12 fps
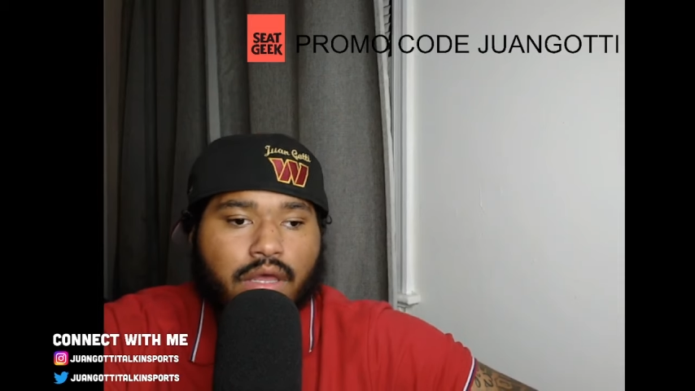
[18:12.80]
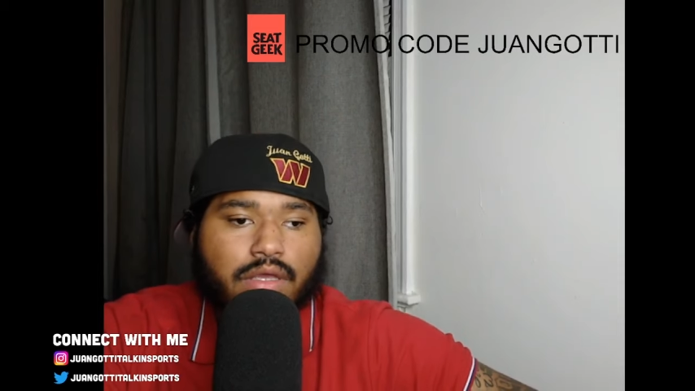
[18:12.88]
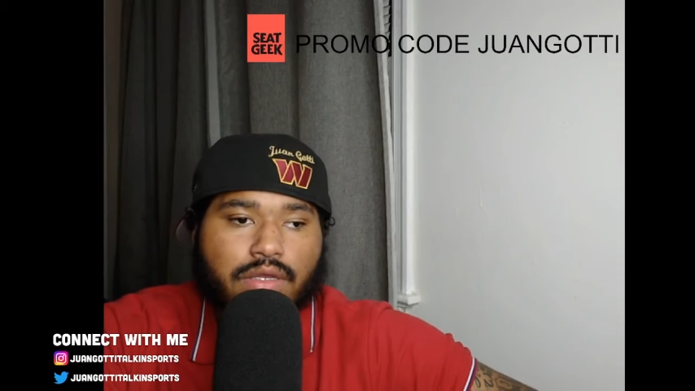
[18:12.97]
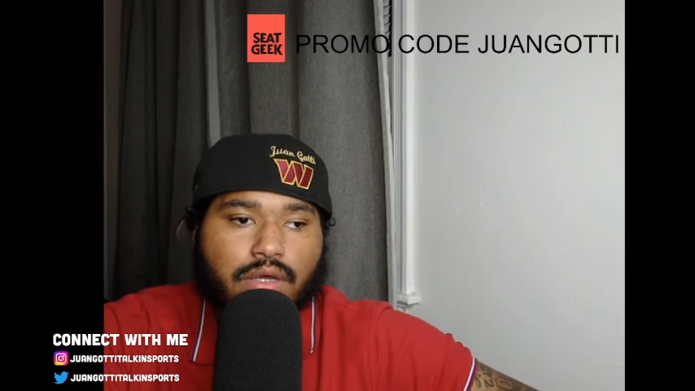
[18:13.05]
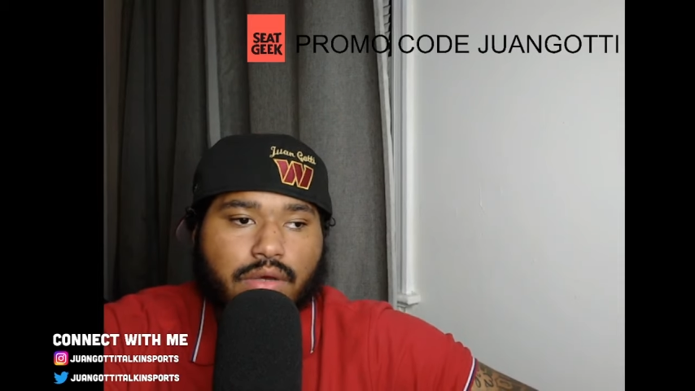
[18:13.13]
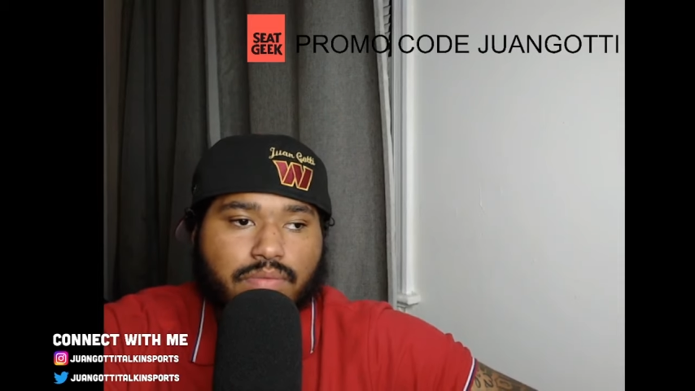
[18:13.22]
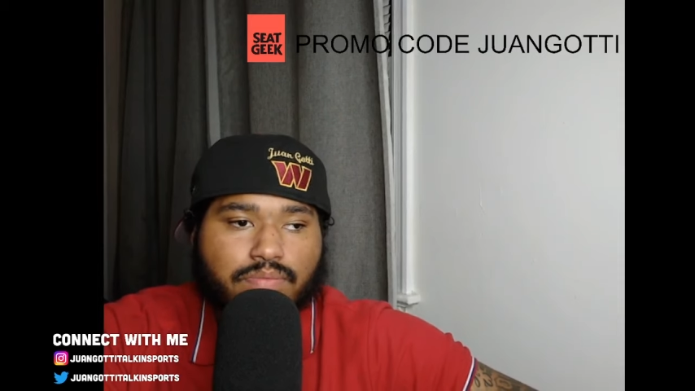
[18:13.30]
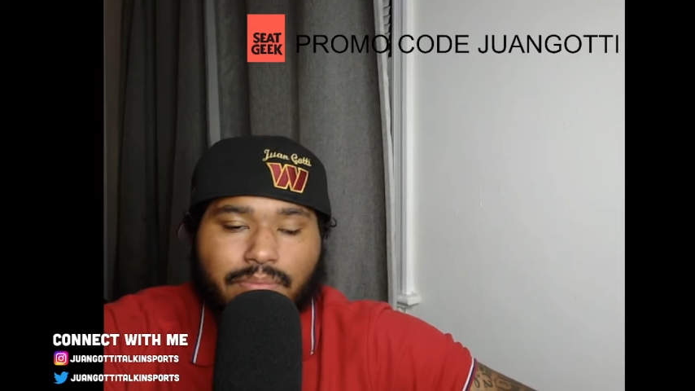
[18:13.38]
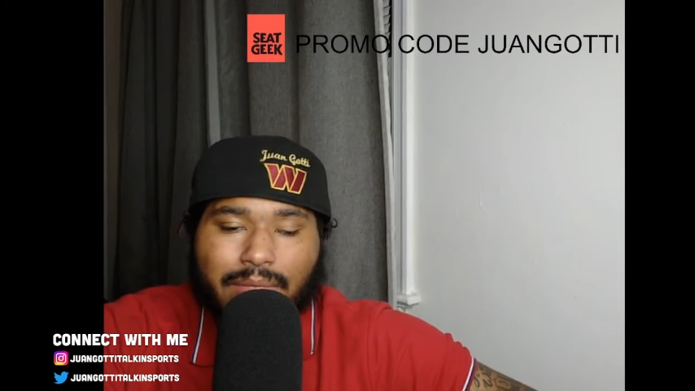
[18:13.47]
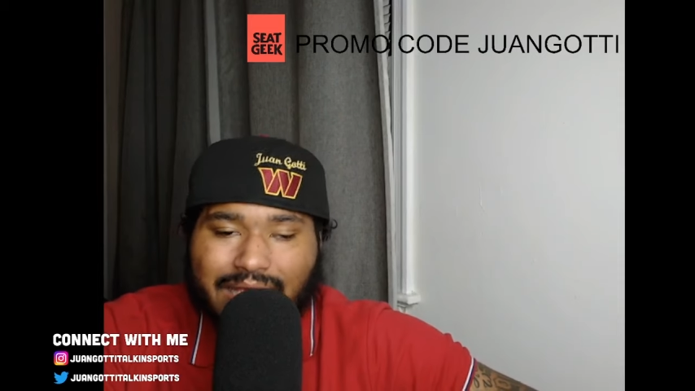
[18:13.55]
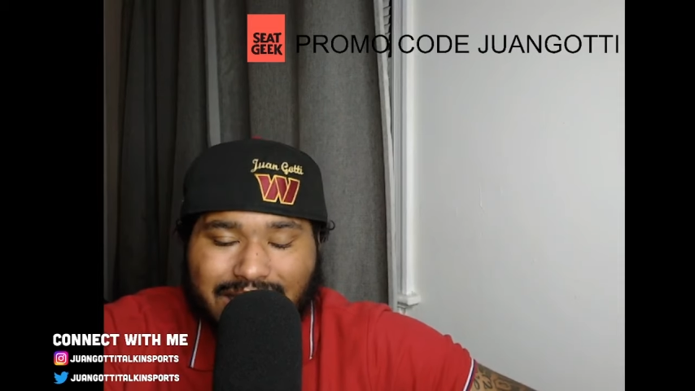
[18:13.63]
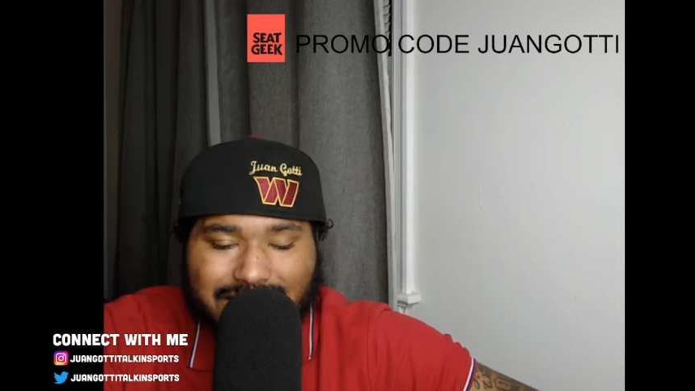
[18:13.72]
you know,
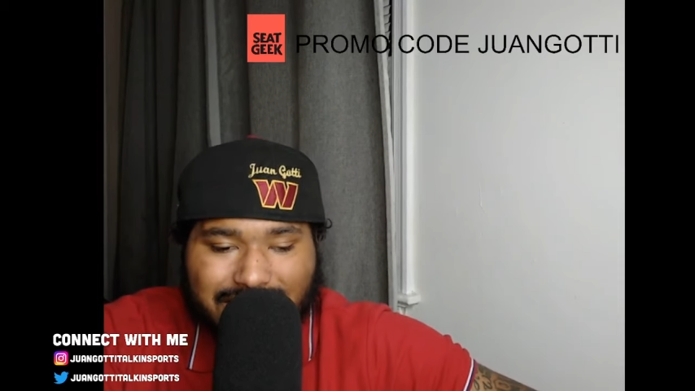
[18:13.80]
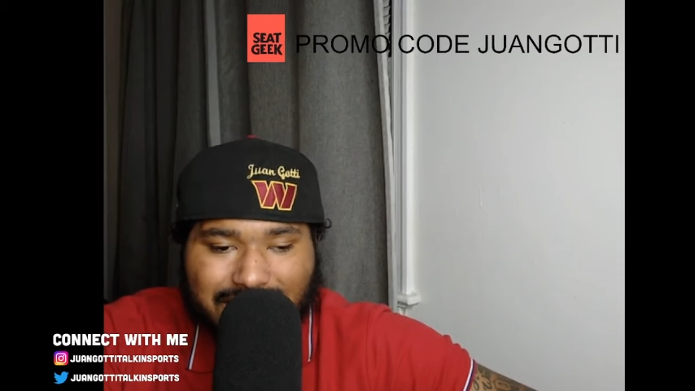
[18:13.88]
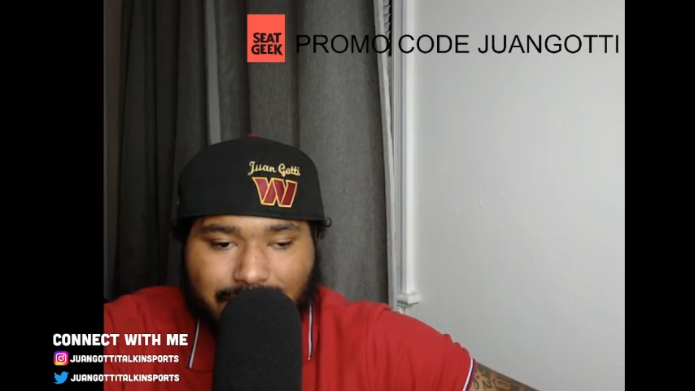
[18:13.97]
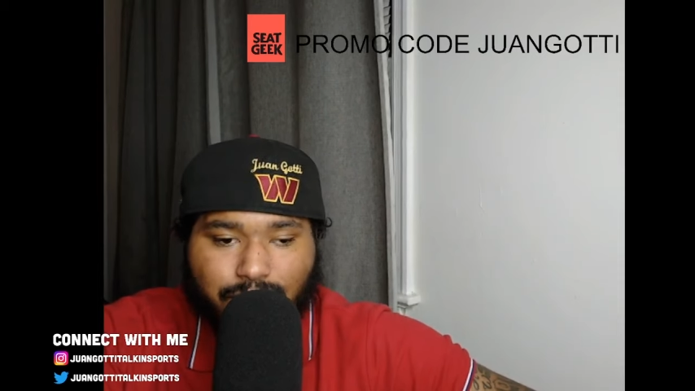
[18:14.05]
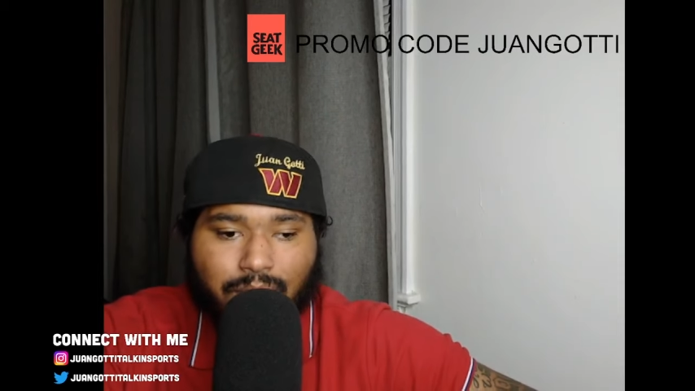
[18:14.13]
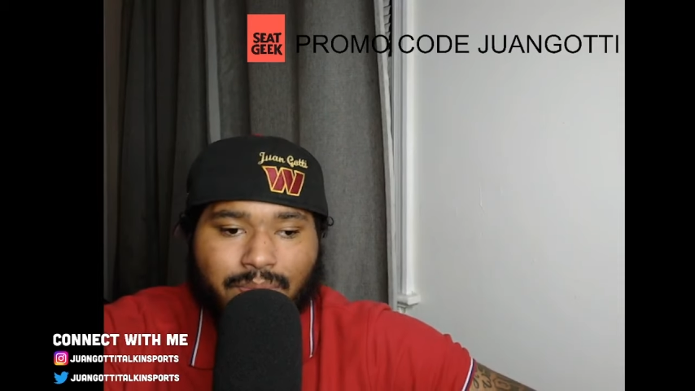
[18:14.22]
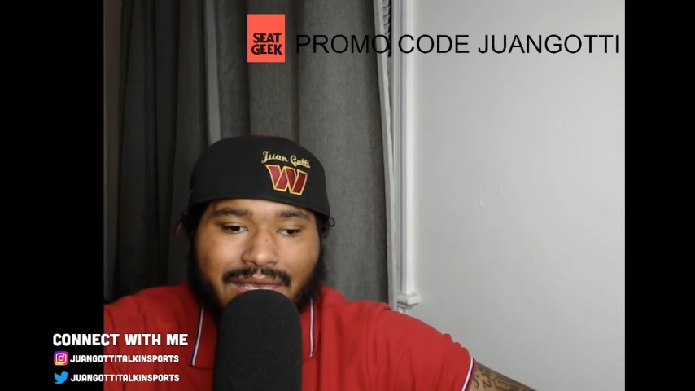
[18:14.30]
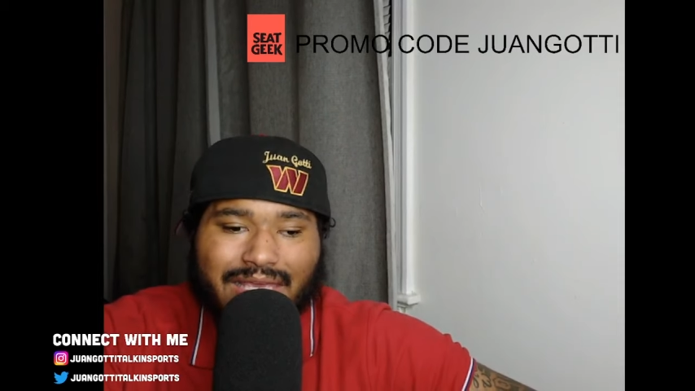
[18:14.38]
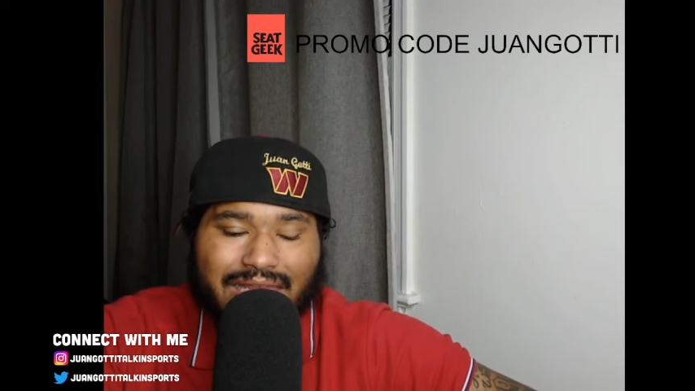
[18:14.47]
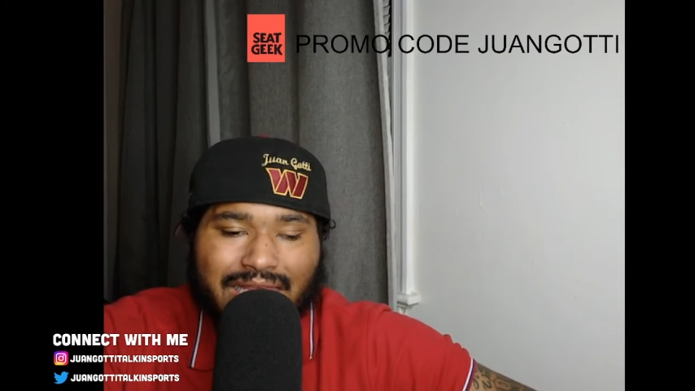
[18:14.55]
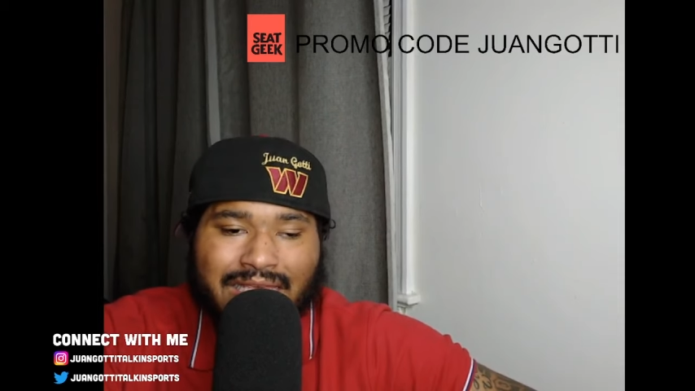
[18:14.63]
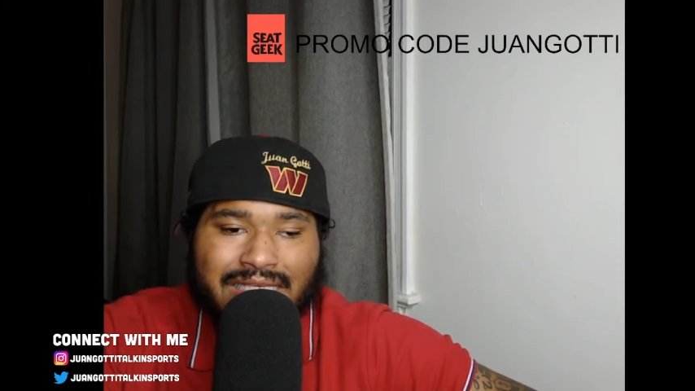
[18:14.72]
make it simple, make
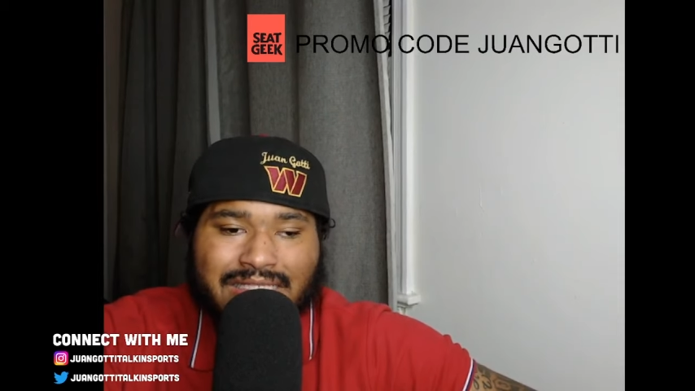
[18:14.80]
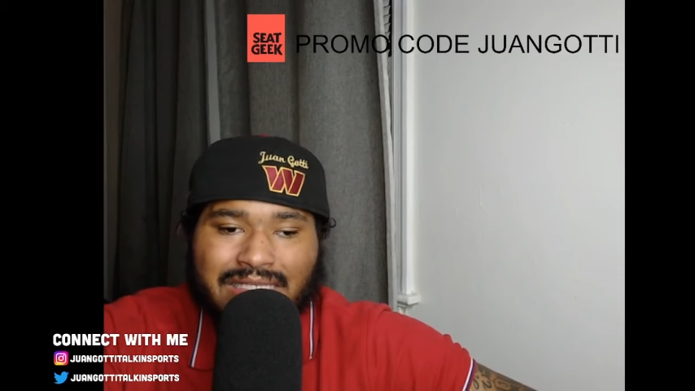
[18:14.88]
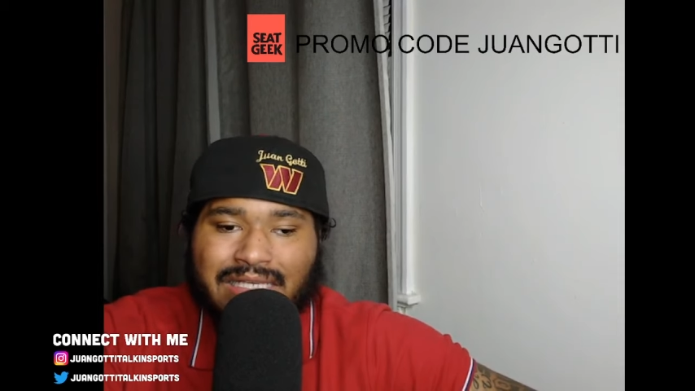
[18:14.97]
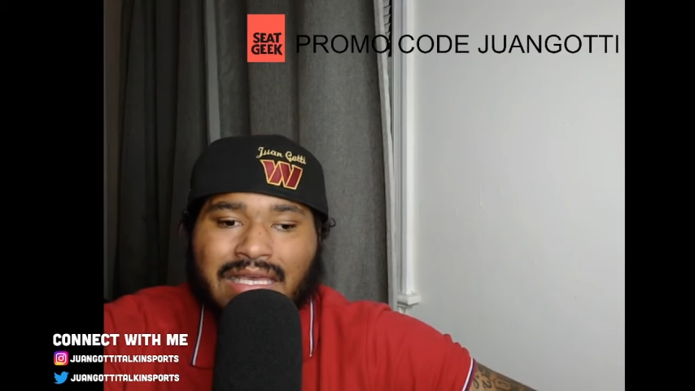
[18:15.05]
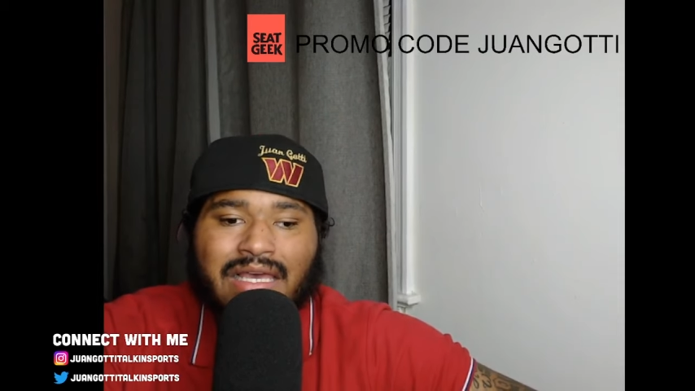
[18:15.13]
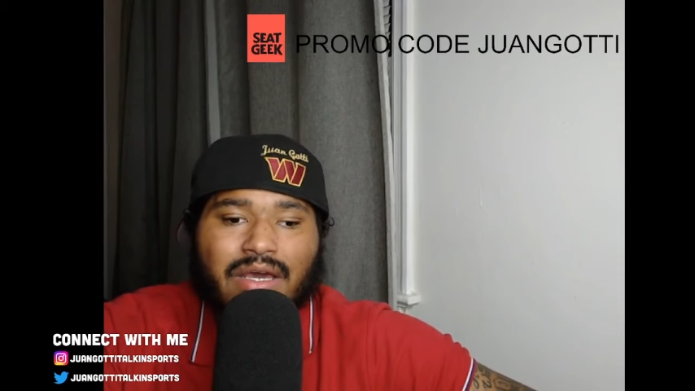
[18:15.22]
it easy,